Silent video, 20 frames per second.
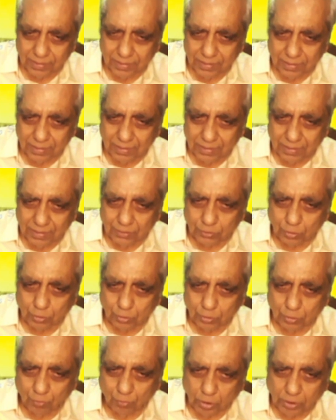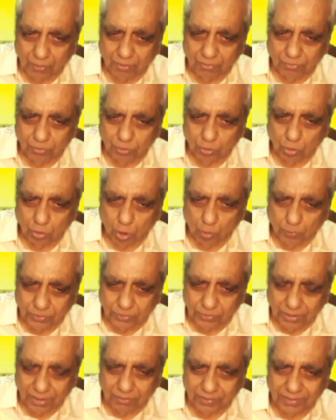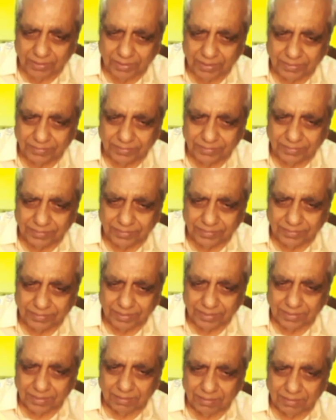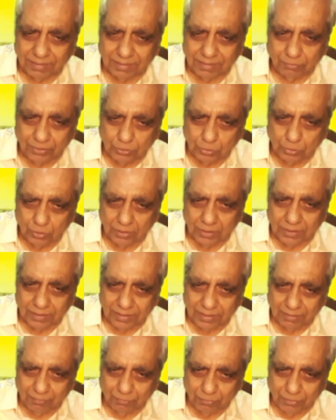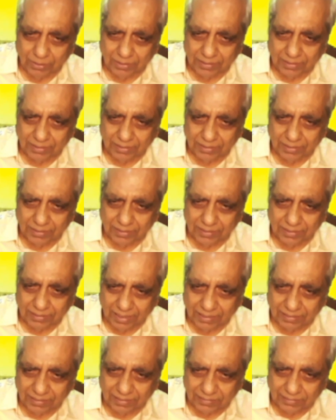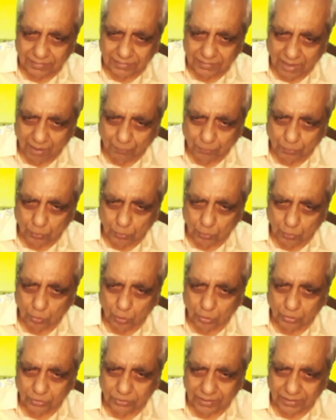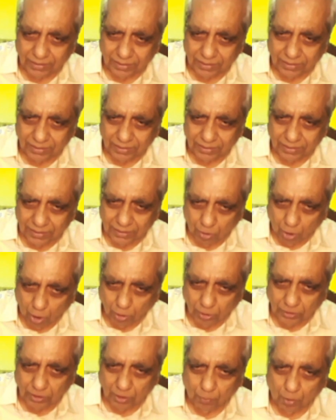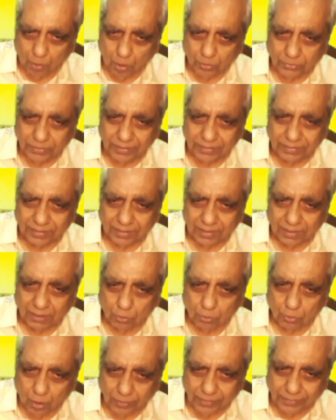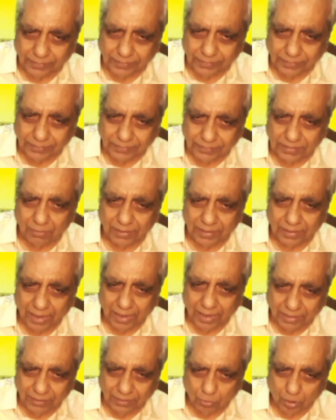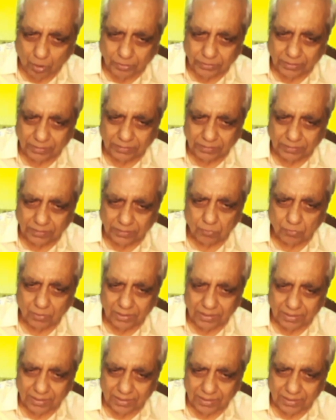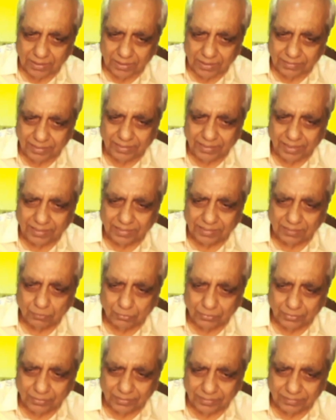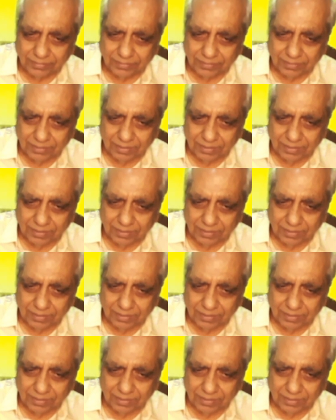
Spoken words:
So whatever we observe in nature, we should, if we come to know the knowledge about it qualitatively and quantitatively, then that is physics.